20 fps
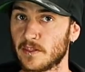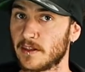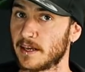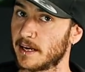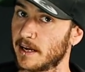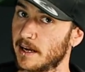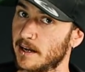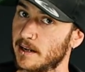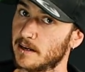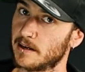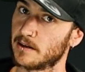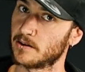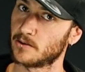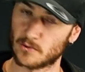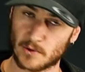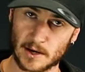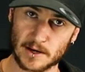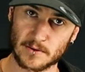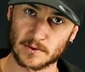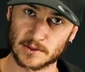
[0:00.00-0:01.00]
when they're getting
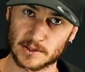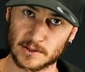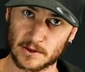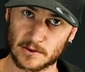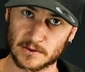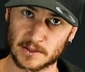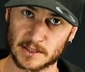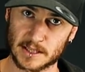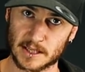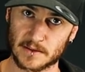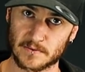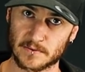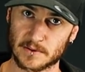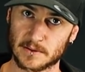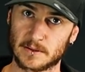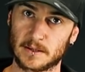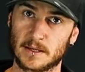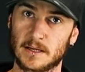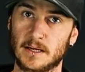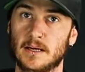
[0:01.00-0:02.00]
great results out of
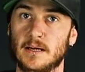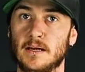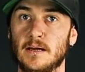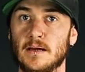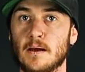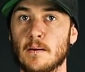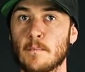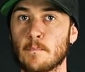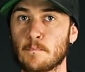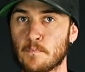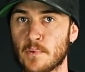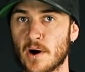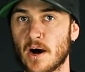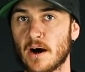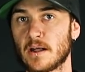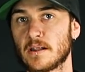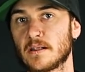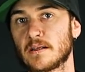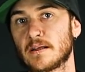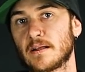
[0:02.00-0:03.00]
it.
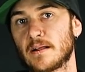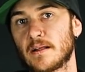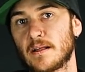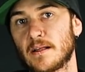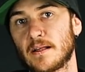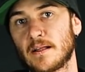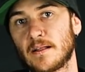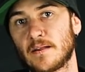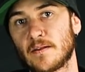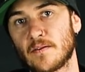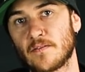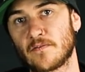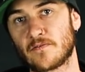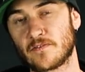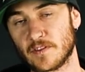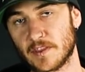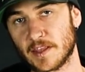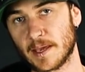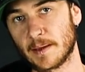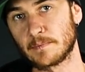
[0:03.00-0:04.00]
But
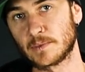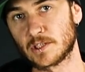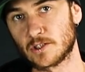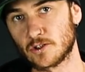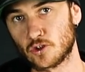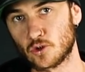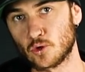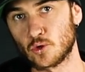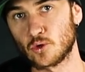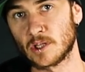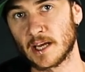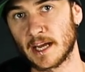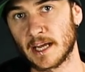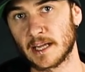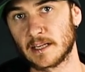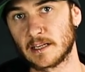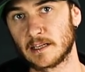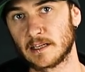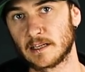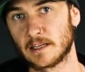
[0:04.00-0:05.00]
for them to do
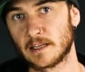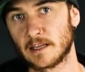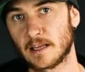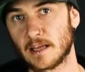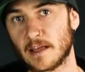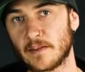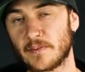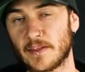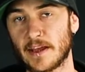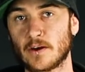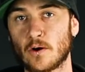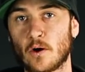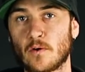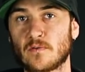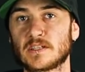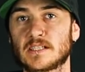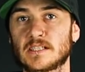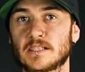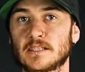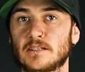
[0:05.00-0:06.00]
that, they
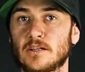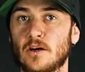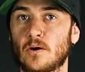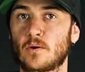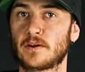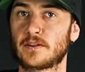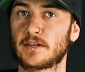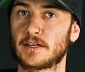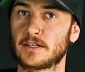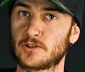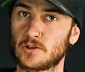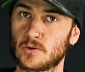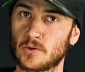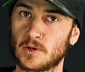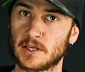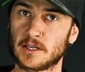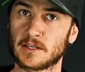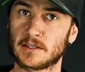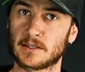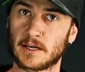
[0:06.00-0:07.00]
obviously know what they're
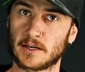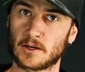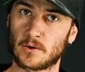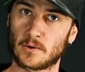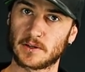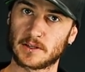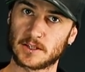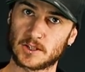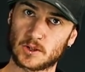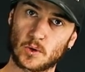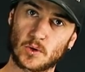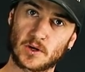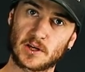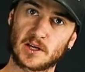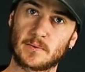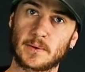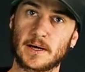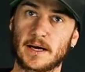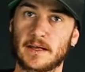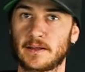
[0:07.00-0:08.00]
doing, they know what they're
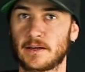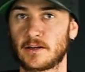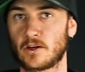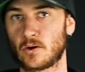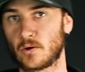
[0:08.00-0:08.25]
talking about, they